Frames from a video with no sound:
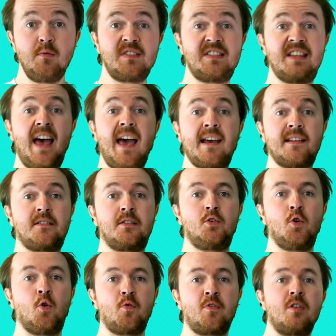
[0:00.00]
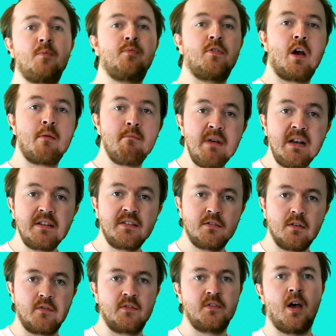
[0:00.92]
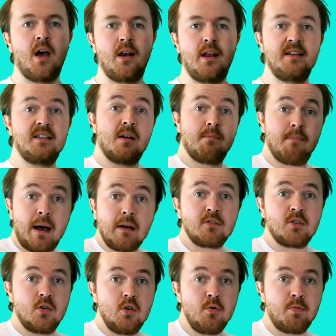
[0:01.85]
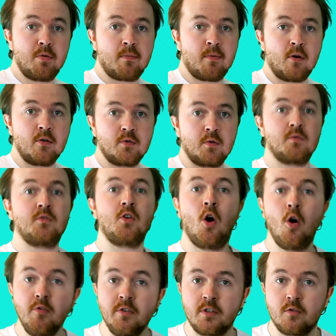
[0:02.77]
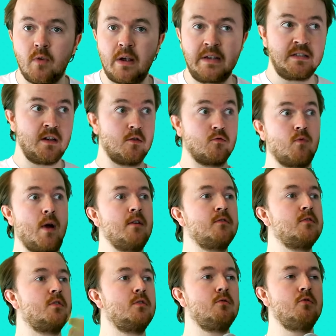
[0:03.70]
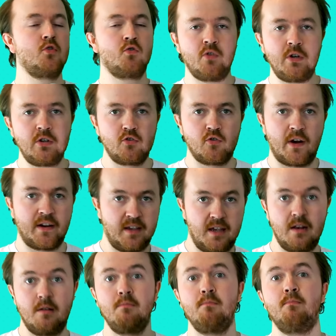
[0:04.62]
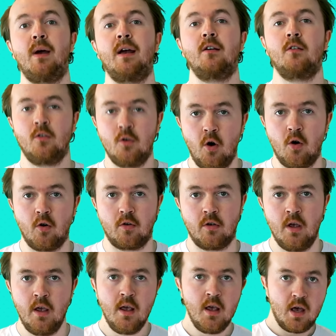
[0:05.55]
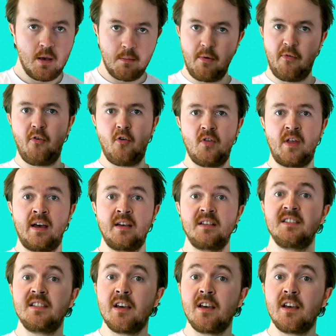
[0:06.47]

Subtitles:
was there to talk with the Prime Minister of Thailand about a new proposal to host a race around a new street track in Bangkok. And before that,